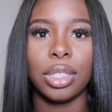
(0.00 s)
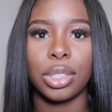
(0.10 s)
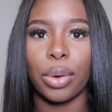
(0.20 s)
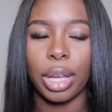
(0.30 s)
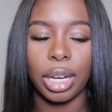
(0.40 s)

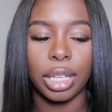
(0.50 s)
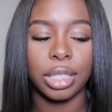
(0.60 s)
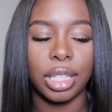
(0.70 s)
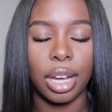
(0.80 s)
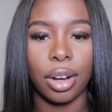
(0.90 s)
So it
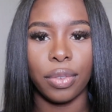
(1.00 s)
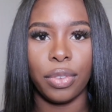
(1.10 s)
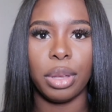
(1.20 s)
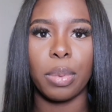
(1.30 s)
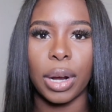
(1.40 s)
is their
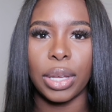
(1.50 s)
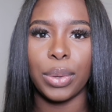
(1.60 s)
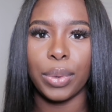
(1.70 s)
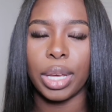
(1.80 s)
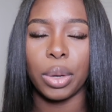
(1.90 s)
V-part
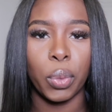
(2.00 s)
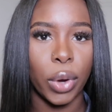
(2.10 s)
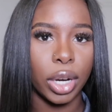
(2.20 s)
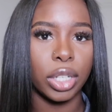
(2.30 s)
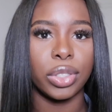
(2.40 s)
unit,
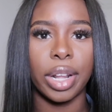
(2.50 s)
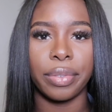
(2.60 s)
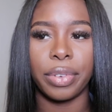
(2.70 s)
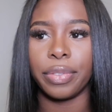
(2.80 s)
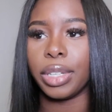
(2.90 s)

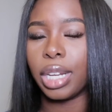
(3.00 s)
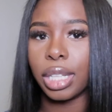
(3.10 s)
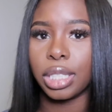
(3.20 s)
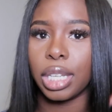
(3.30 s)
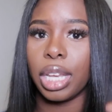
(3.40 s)
150
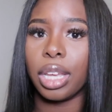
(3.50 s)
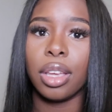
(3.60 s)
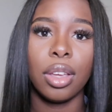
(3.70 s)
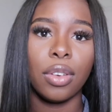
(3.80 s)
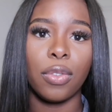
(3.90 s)
density,